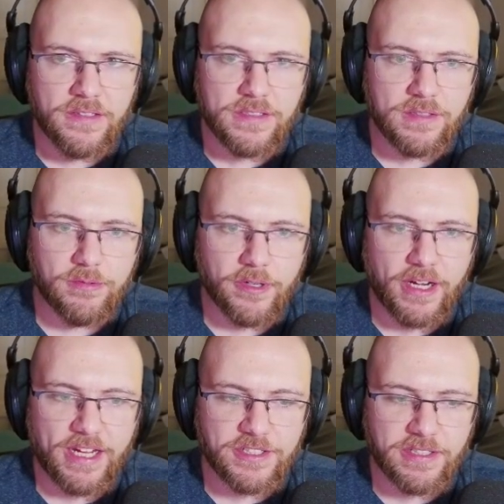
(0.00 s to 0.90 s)
So we're
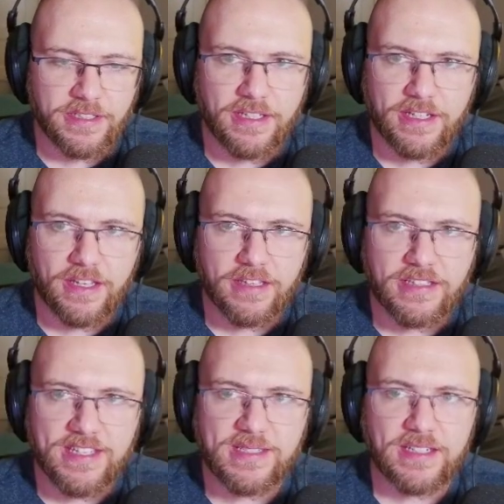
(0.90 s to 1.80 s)
actually gonna
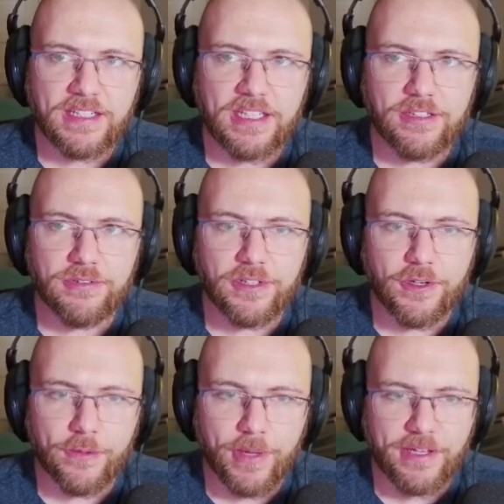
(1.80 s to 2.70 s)
designate you to
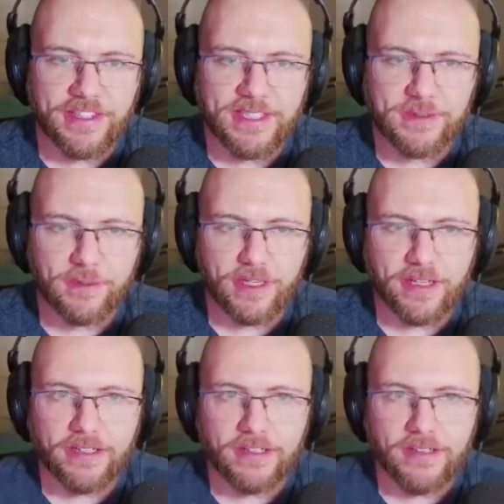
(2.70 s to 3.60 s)
go around this
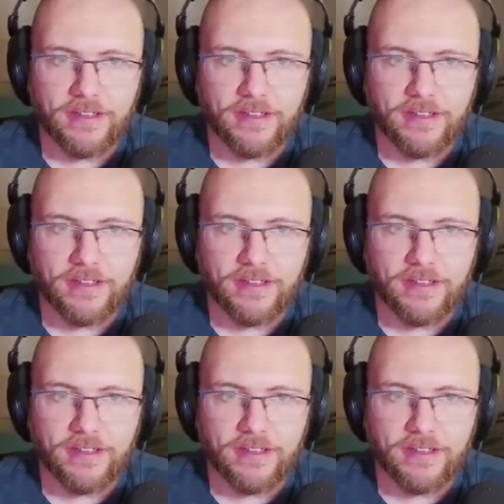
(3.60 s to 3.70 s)
way.